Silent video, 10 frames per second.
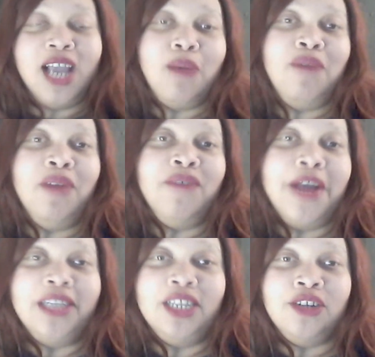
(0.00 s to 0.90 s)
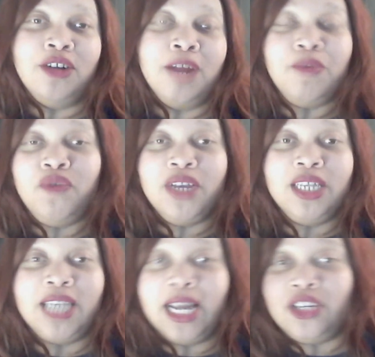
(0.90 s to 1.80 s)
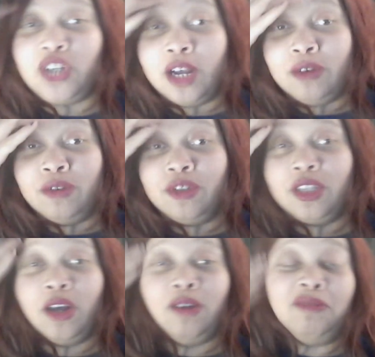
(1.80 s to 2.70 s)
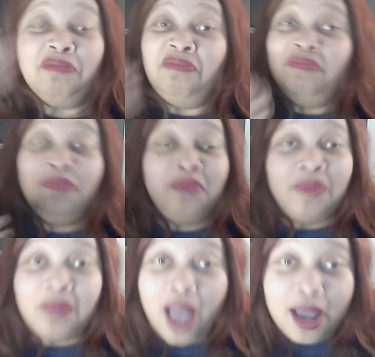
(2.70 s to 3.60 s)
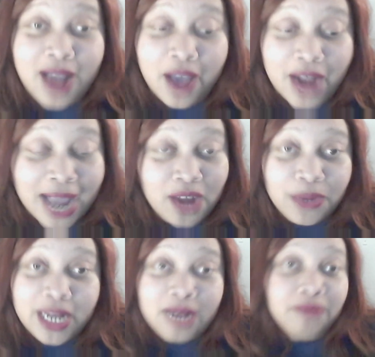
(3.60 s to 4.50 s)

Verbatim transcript: and we've been very centered on movies and shows. So now that I can read,